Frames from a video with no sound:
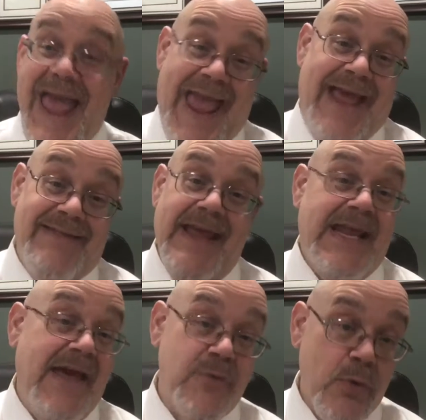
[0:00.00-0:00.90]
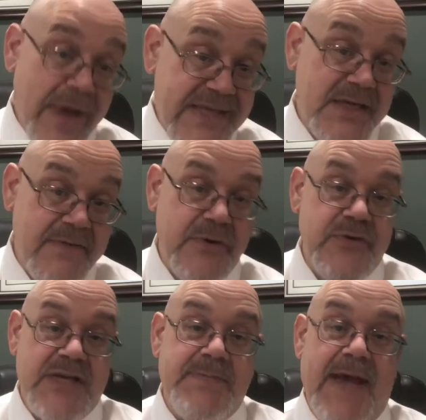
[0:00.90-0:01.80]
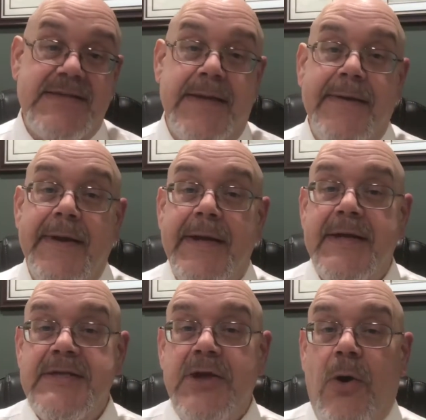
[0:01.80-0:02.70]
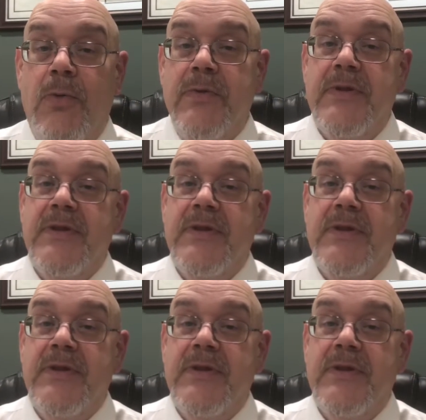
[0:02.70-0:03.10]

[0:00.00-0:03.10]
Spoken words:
and they can have you arrested for trespassing. So